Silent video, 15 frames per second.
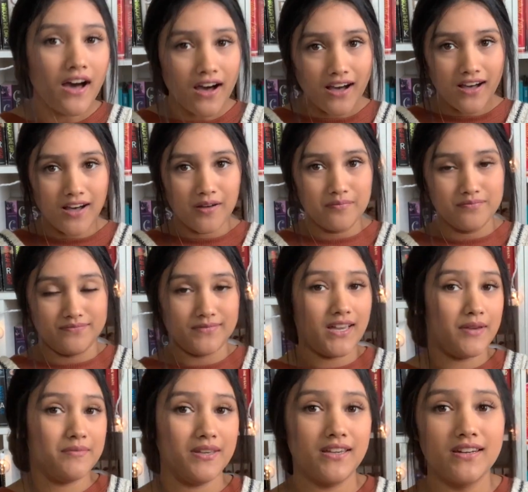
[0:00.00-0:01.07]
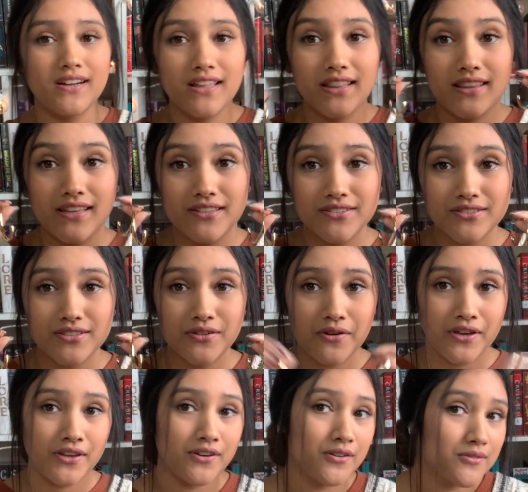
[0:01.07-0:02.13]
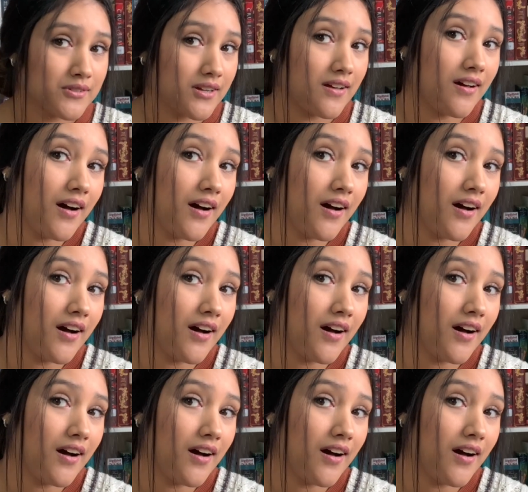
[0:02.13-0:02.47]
I mean, these are so cute.